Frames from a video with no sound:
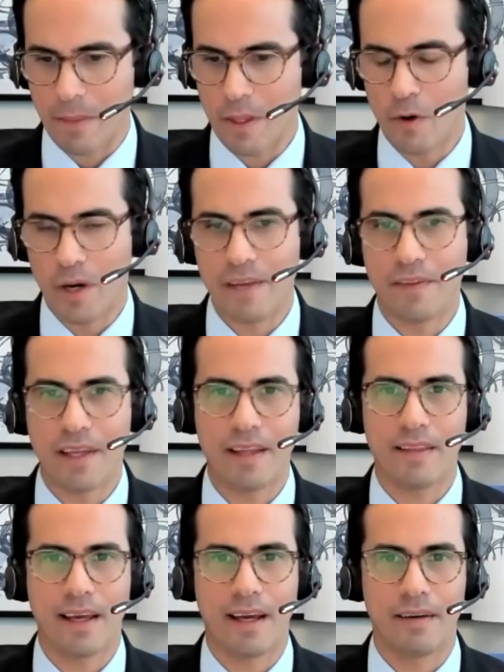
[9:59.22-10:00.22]
I think
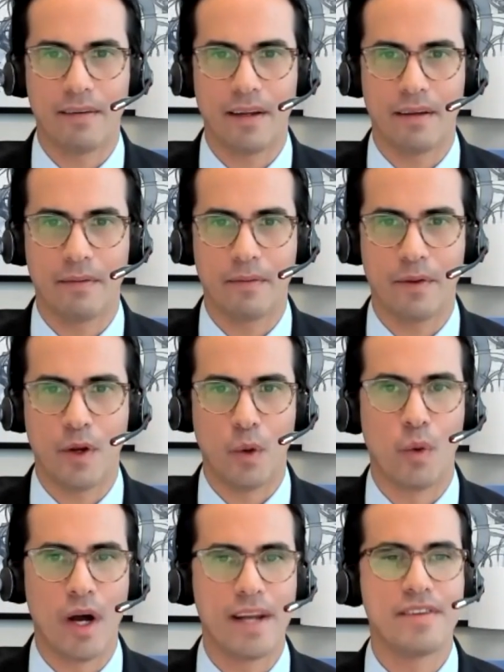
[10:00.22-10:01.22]
that,
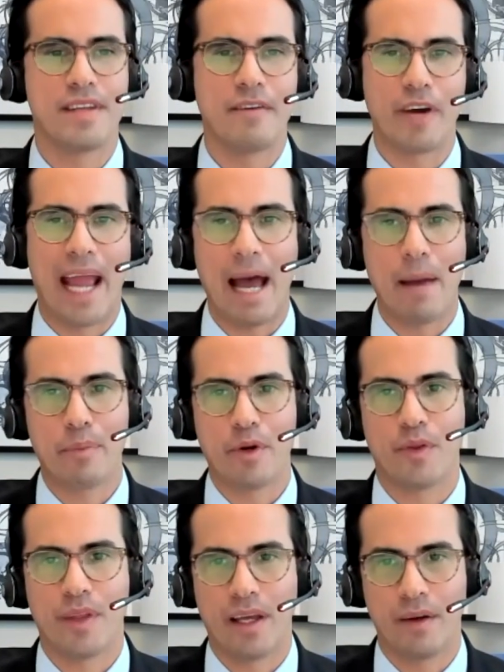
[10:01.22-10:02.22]
one is never
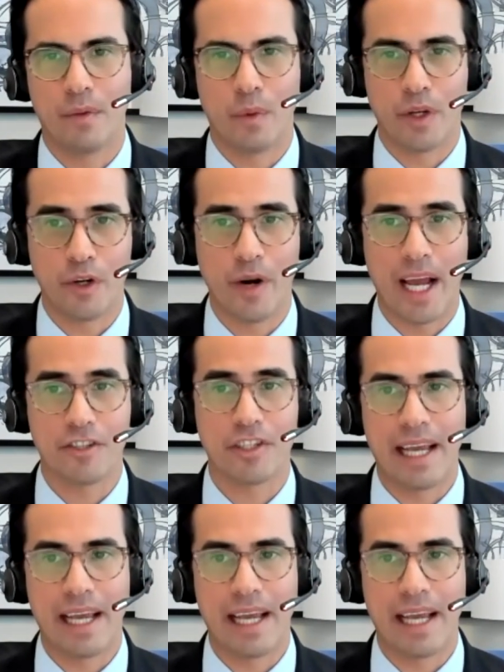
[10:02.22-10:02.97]
happier than when you're actually